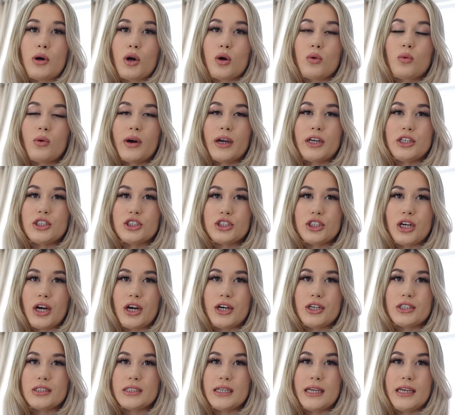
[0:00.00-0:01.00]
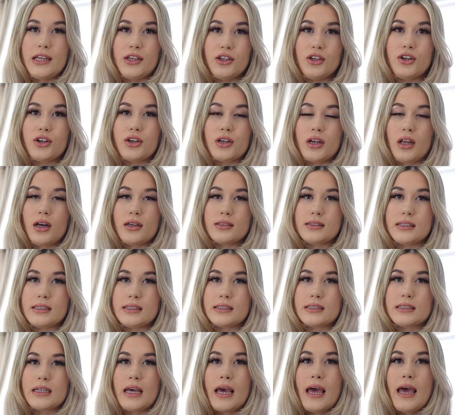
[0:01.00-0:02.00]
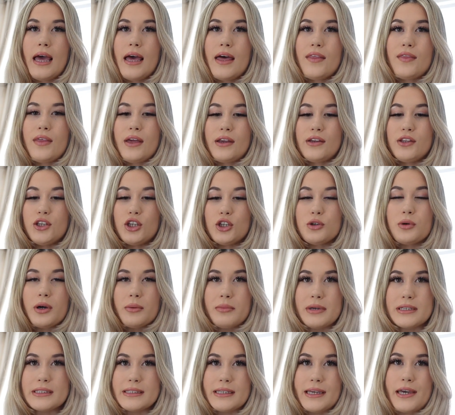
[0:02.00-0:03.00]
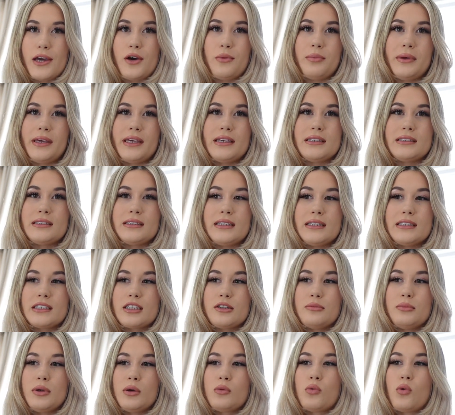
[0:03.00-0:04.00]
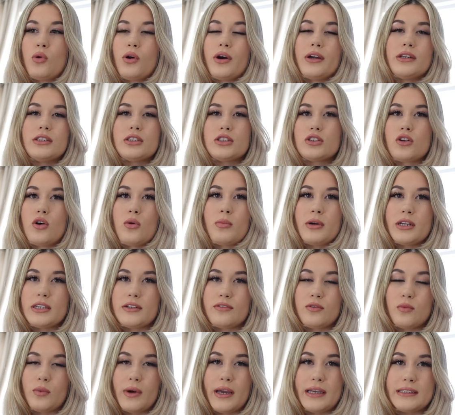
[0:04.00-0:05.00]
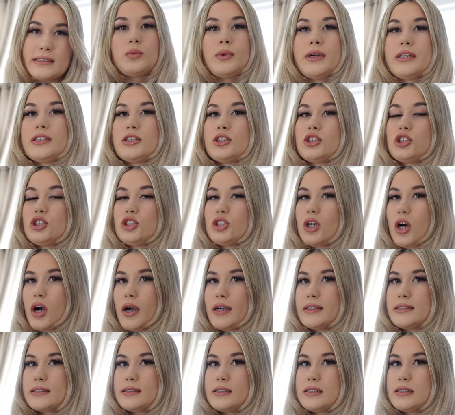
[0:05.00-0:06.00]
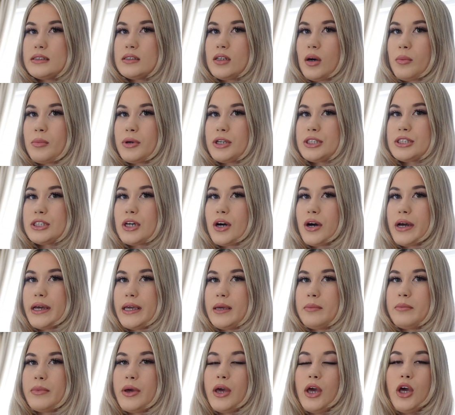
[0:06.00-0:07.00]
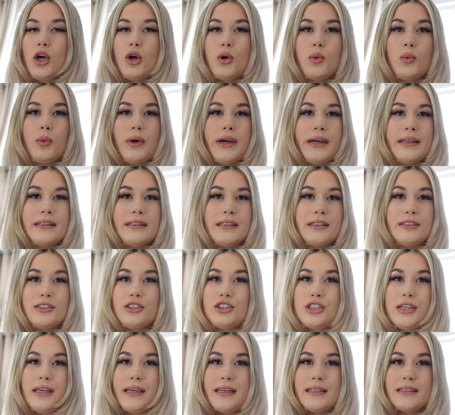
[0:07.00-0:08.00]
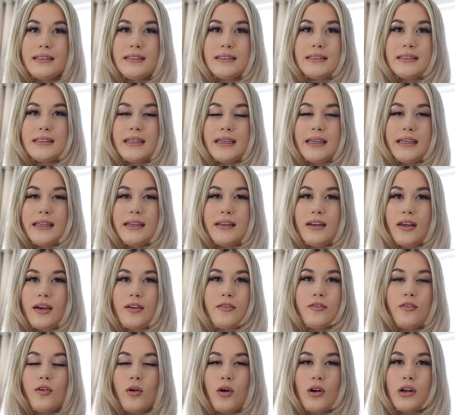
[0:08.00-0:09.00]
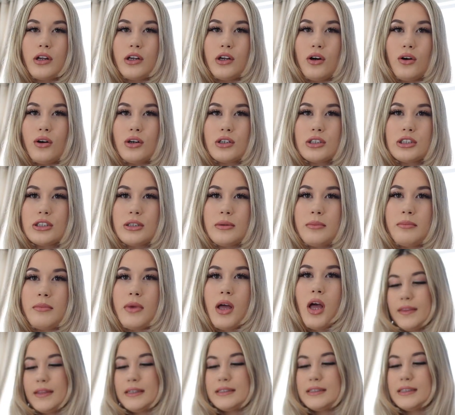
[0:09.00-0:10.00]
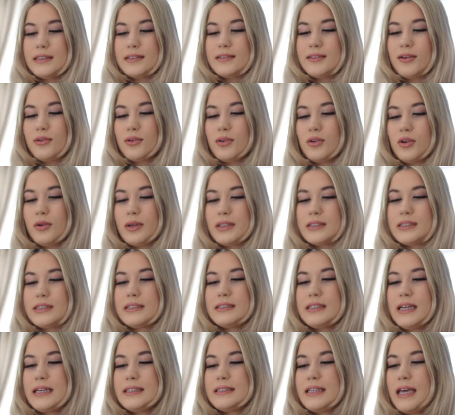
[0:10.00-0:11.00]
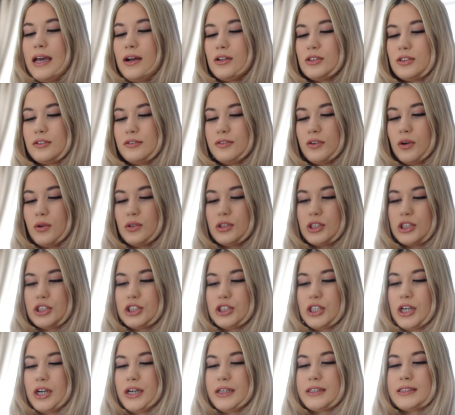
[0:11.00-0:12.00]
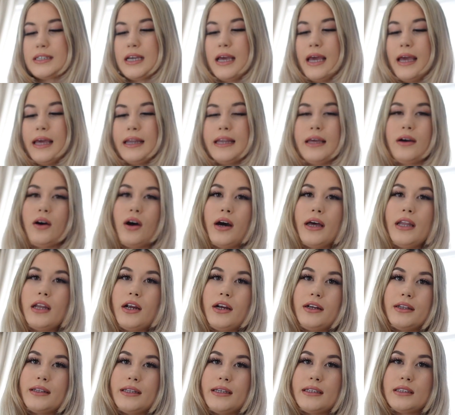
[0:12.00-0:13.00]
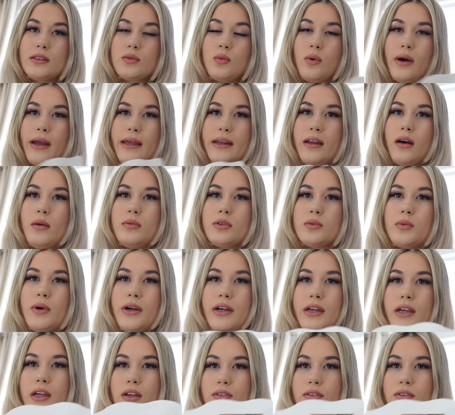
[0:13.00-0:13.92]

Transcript: or white shirt in your closet, then you are missing out because this can be worn so many different ways, with shorts in summertime, with jeans in like fall and autumn. This is so cool because it says how to fold a shirt. Now I learned this when I was working